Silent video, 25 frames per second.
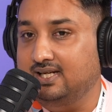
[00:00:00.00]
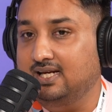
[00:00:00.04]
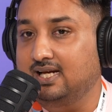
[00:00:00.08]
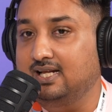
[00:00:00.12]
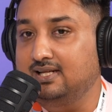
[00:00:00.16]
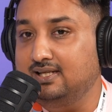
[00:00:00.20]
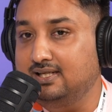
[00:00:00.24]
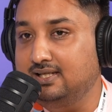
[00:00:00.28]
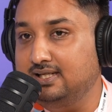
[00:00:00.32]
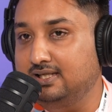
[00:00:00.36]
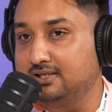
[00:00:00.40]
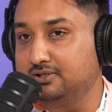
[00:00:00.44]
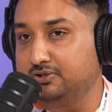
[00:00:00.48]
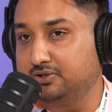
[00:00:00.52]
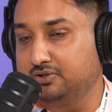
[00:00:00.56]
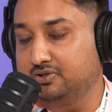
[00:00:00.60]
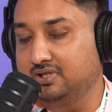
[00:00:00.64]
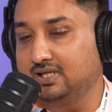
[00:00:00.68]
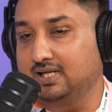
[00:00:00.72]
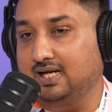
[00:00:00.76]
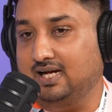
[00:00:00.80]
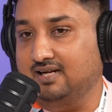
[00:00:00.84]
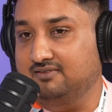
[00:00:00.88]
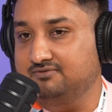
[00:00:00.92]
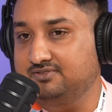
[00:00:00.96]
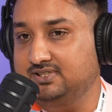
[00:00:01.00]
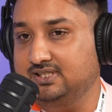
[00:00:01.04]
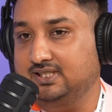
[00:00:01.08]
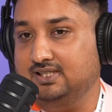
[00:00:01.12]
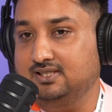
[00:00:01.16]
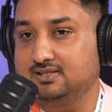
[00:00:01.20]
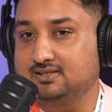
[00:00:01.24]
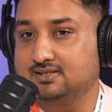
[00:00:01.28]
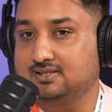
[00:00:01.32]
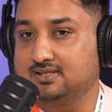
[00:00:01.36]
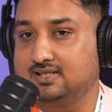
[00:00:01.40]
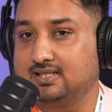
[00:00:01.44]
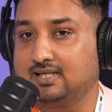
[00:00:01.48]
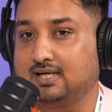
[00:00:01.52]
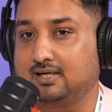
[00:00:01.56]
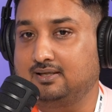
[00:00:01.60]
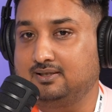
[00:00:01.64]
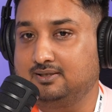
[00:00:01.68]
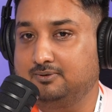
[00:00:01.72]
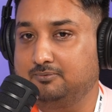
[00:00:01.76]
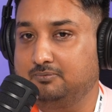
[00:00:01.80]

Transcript: And then you'll have chains that